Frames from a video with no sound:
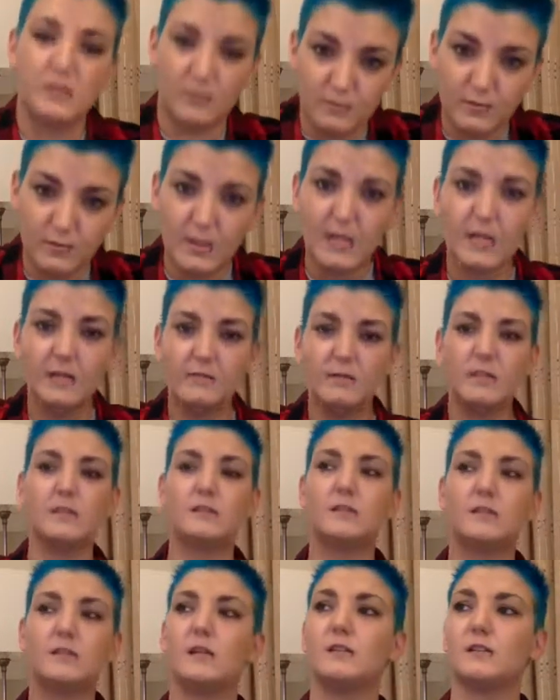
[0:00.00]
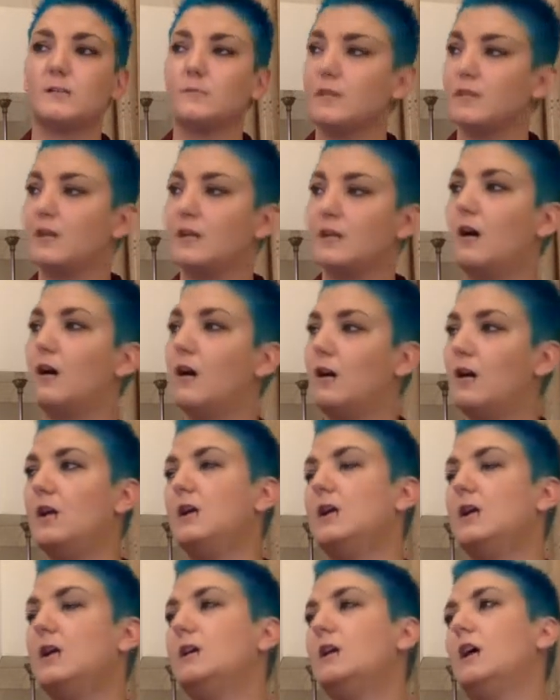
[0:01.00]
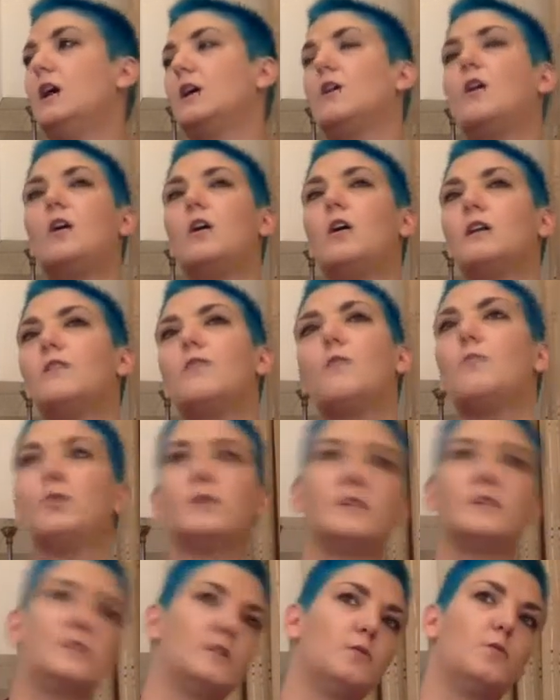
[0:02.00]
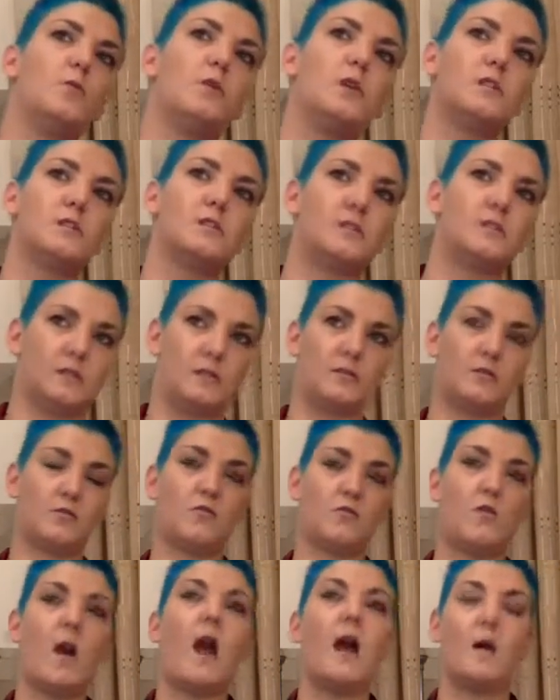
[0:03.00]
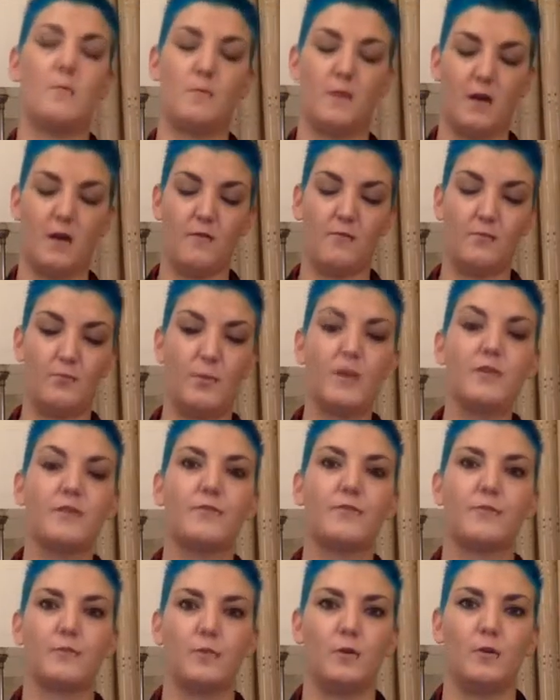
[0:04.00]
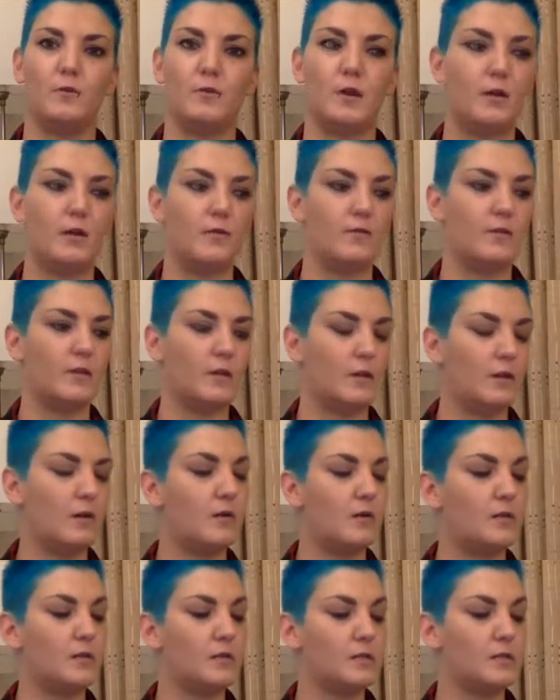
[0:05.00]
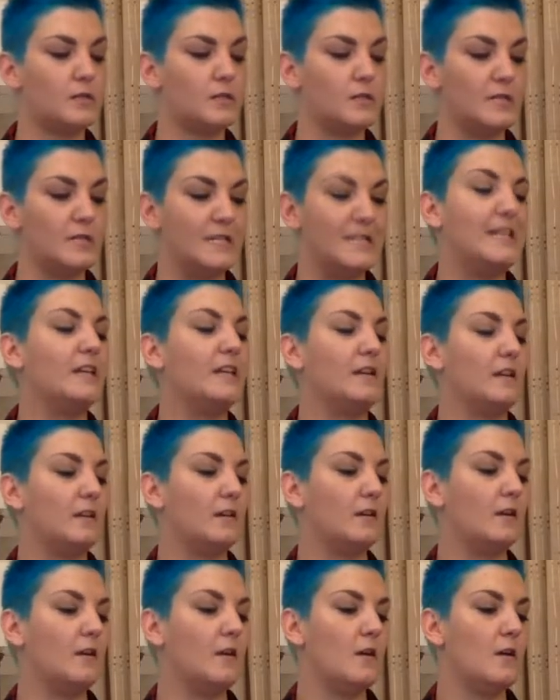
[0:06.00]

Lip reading: It really, really does. I mean, I can't even put into words the crap that I've been through over the last year.